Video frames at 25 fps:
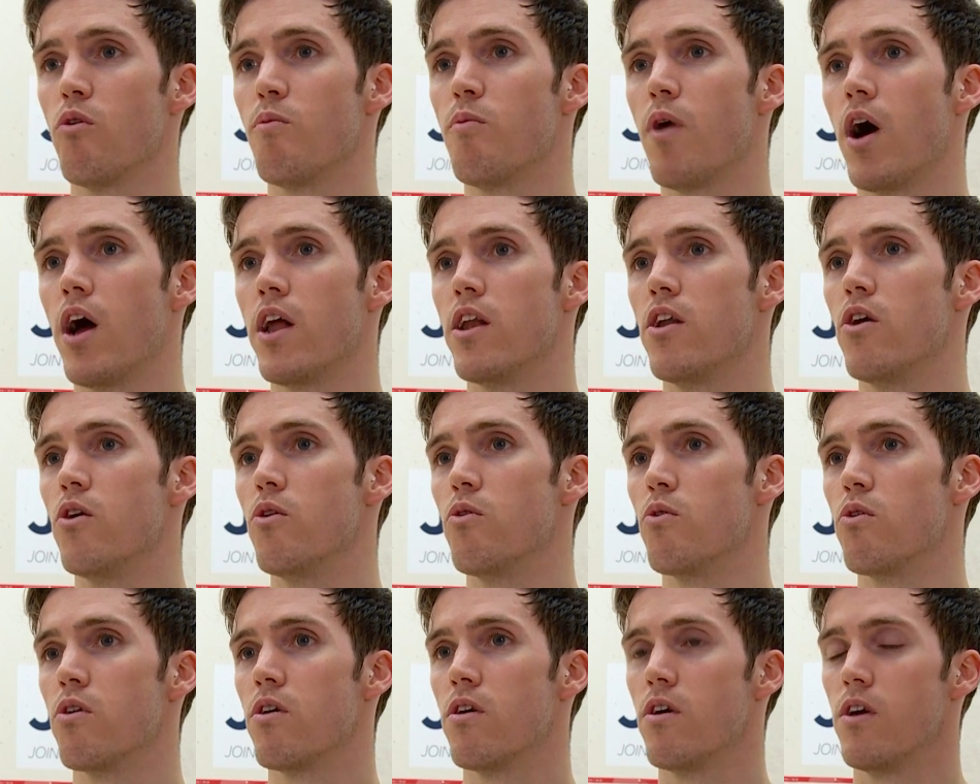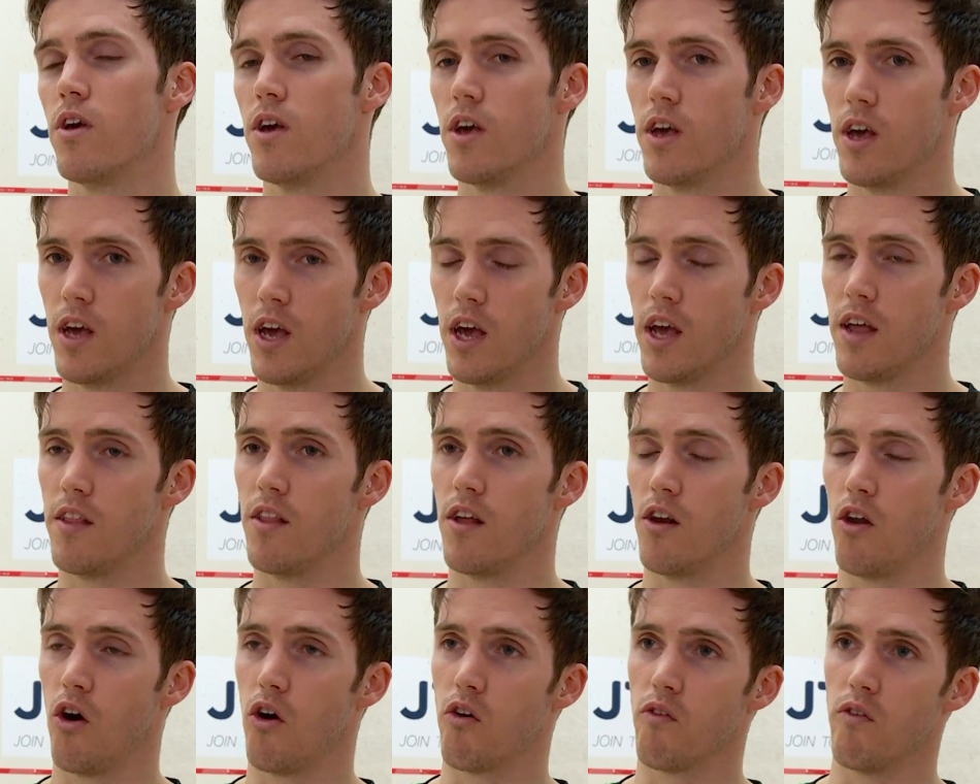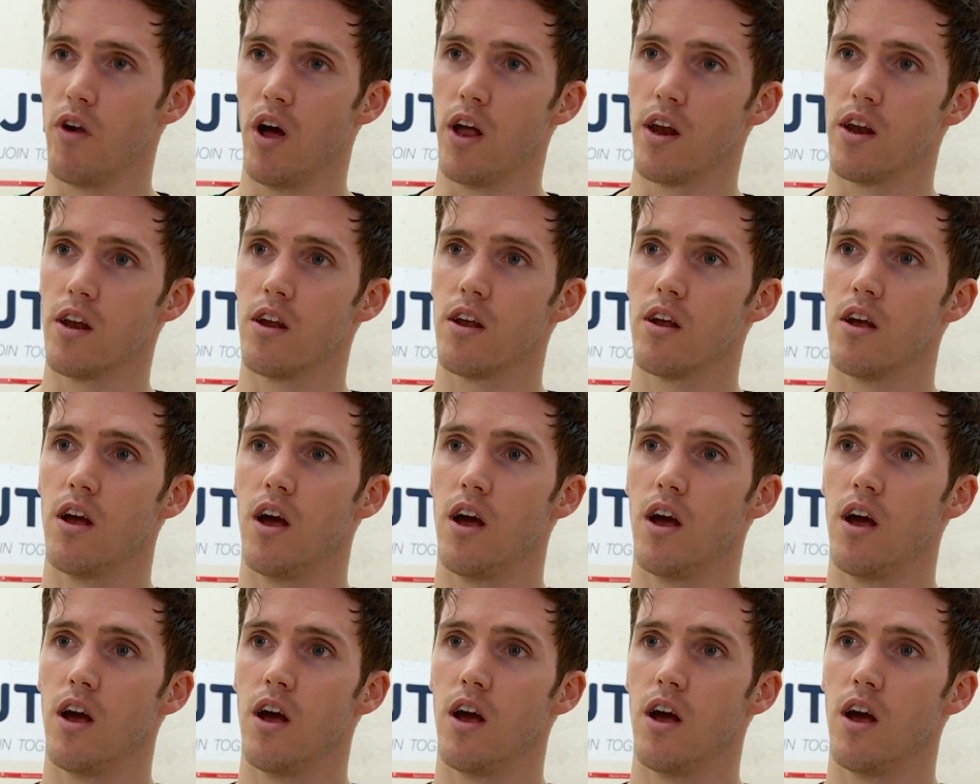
But I knew in the long run,